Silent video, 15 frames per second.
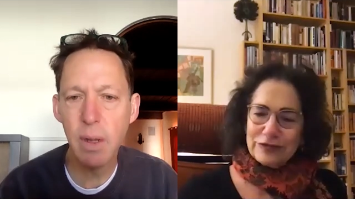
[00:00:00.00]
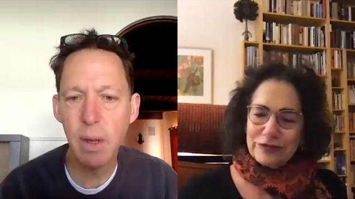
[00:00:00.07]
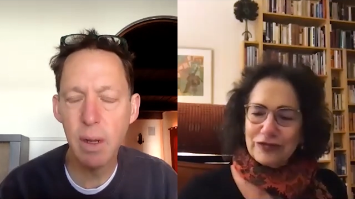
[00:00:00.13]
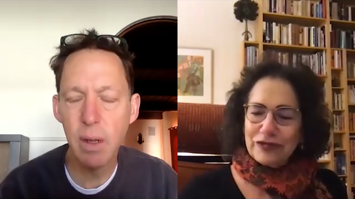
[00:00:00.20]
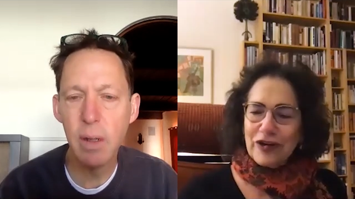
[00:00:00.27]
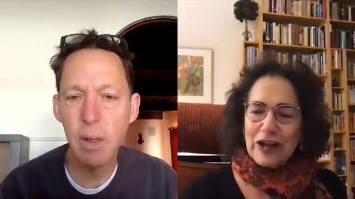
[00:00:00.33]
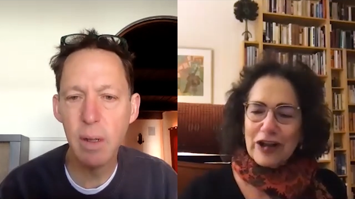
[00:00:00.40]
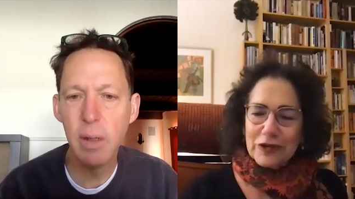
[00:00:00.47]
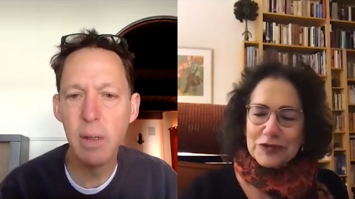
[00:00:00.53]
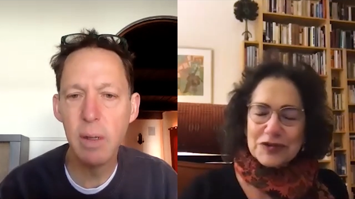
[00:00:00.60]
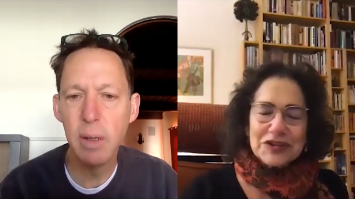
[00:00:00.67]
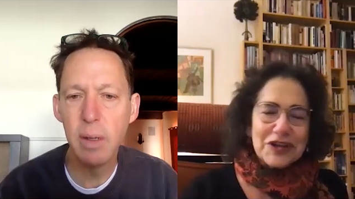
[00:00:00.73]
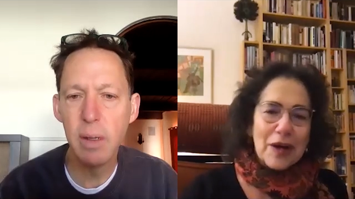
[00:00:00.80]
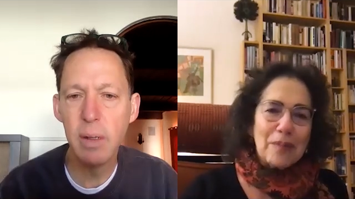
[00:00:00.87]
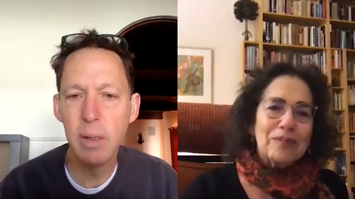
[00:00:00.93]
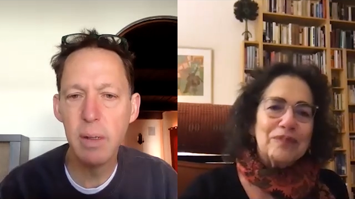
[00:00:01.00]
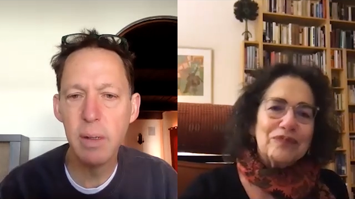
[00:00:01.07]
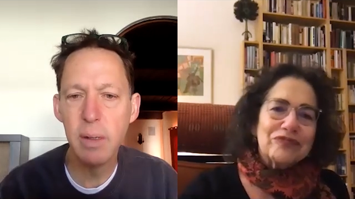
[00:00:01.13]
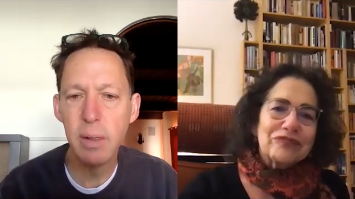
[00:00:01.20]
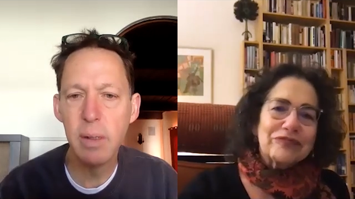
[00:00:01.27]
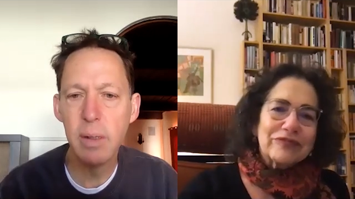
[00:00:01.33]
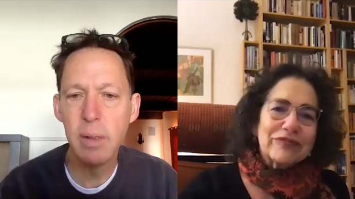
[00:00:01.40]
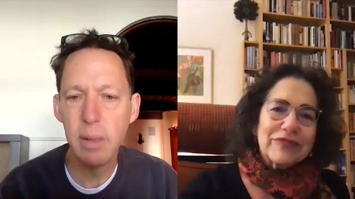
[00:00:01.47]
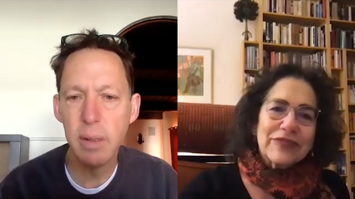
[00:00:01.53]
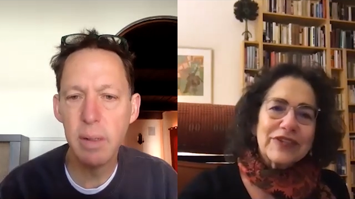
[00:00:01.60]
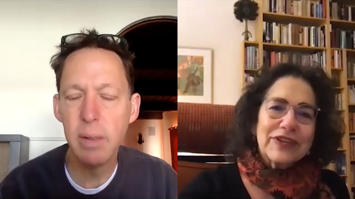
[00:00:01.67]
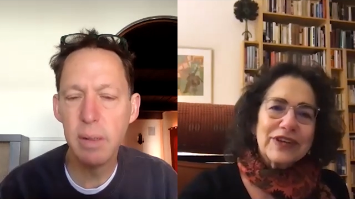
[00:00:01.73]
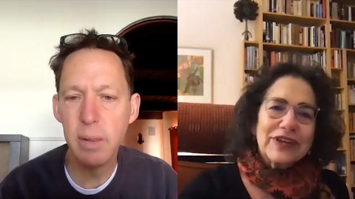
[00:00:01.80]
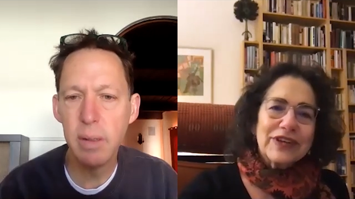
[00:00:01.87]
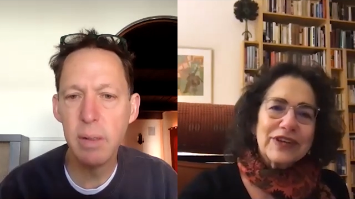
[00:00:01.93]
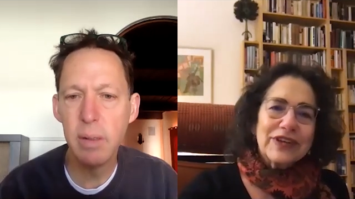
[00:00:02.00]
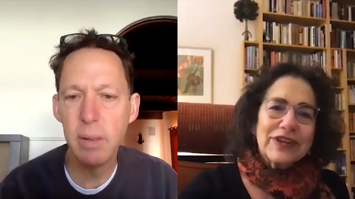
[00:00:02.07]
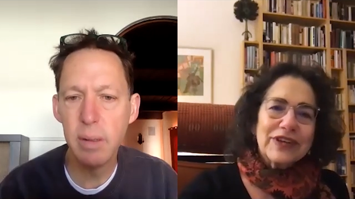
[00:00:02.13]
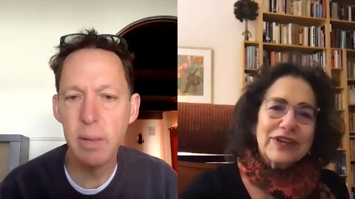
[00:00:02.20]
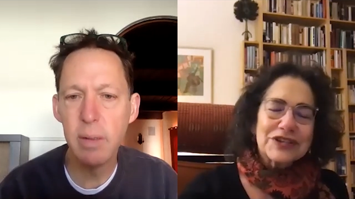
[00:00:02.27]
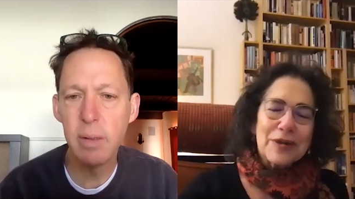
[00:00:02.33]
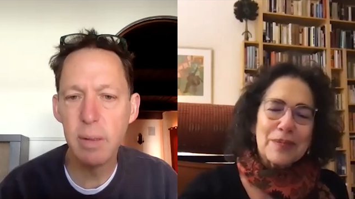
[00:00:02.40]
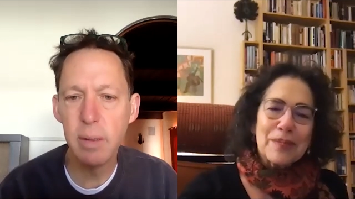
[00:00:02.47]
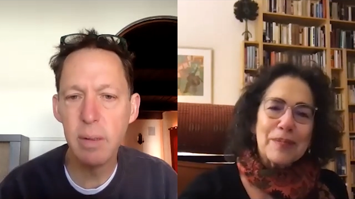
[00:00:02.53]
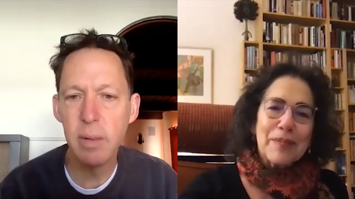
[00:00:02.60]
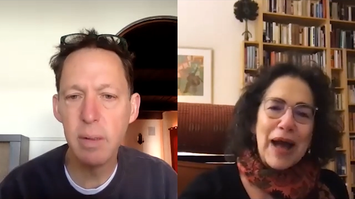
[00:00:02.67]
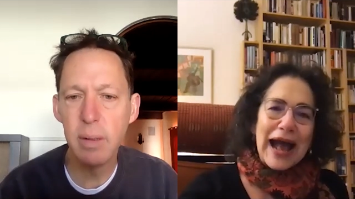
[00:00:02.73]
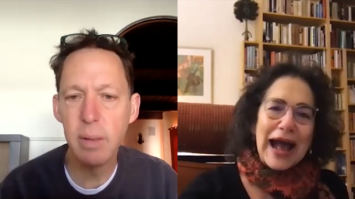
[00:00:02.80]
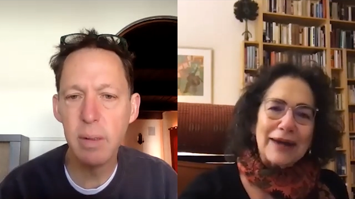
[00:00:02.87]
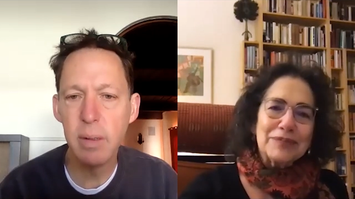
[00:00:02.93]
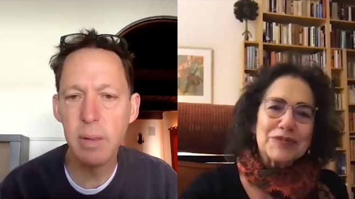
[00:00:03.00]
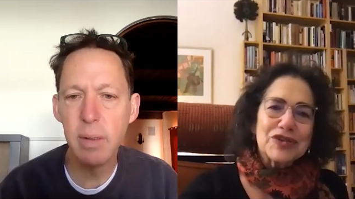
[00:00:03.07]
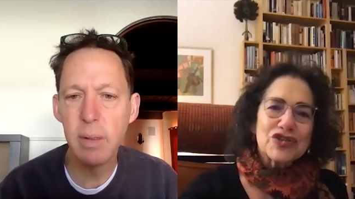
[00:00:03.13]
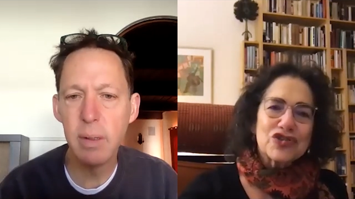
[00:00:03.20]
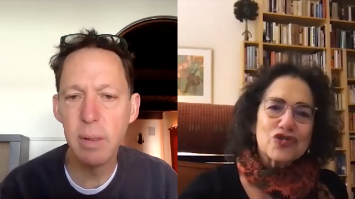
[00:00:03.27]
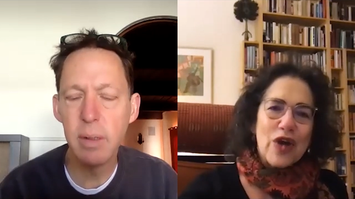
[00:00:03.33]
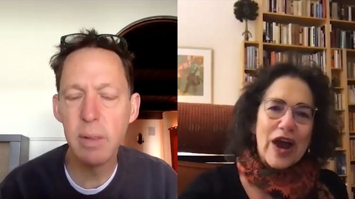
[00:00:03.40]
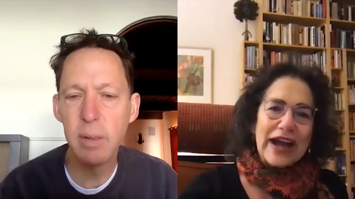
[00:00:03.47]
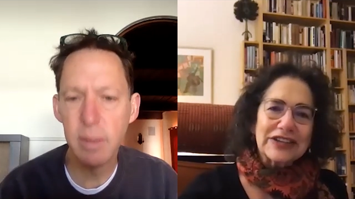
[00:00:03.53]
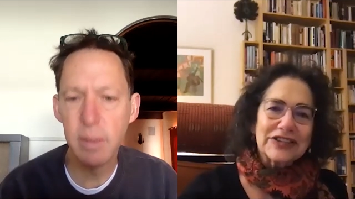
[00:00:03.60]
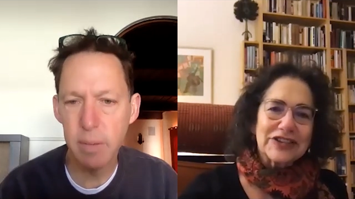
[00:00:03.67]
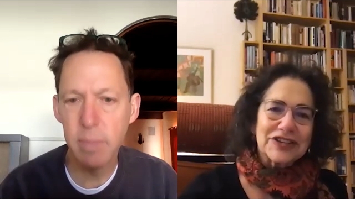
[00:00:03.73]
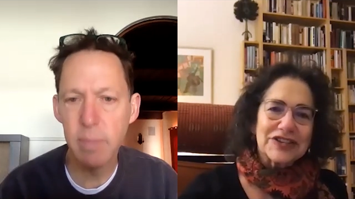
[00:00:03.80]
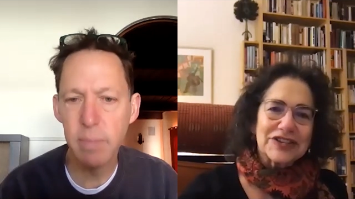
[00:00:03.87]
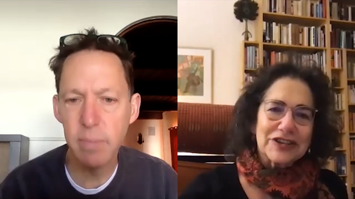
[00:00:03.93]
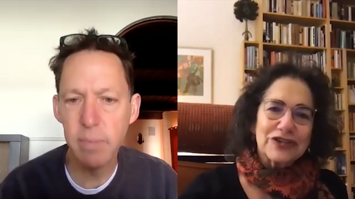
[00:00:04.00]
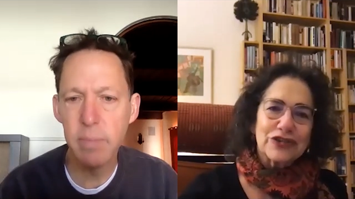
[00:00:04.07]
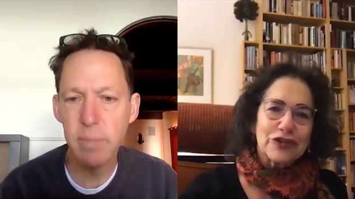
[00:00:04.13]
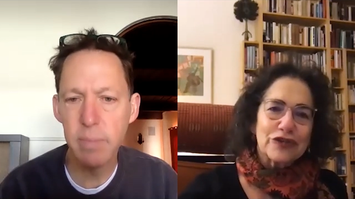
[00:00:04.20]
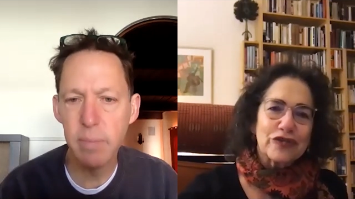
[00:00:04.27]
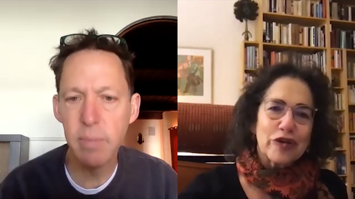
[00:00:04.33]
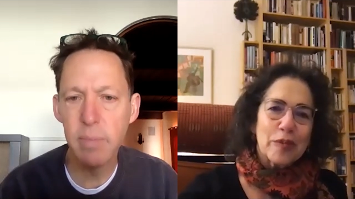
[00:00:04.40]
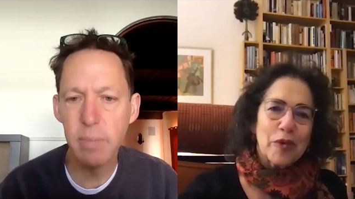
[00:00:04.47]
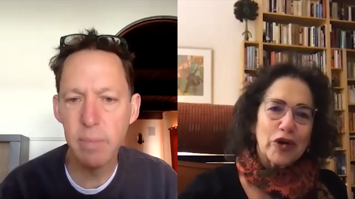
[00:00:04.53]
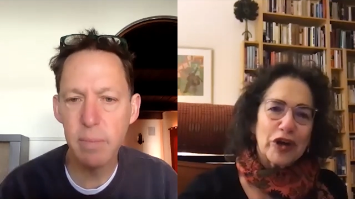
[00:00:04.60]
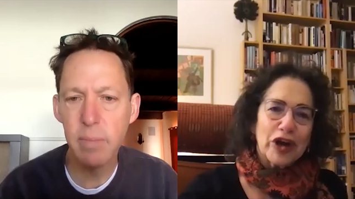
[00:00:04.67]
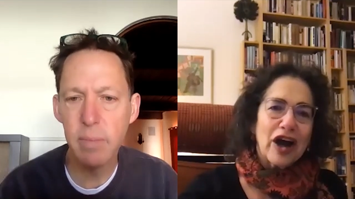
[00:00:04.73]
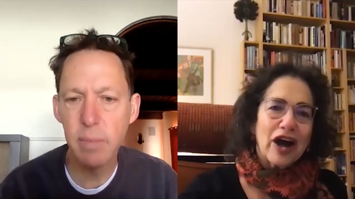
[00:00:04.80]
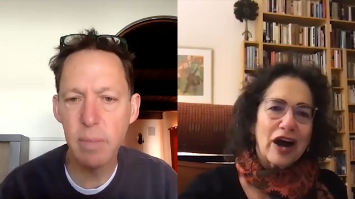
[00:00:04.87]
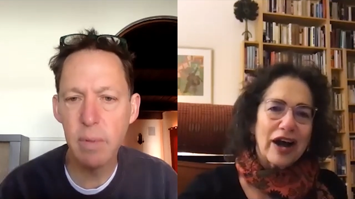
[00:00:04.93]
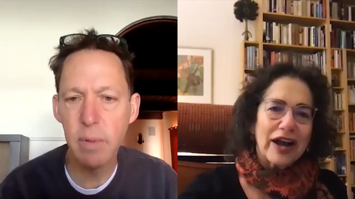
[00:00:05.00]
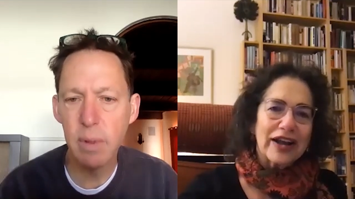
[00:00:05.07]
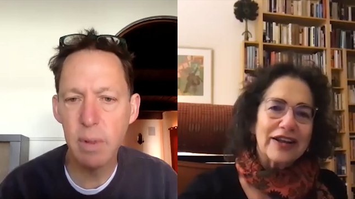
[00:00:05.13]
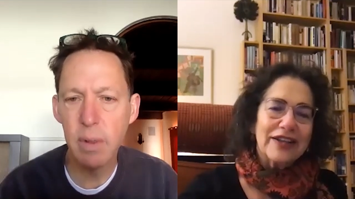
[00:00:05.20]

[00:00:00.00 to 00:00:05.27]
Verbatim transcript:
Speaker 1: follow some you know some abstract decision from on high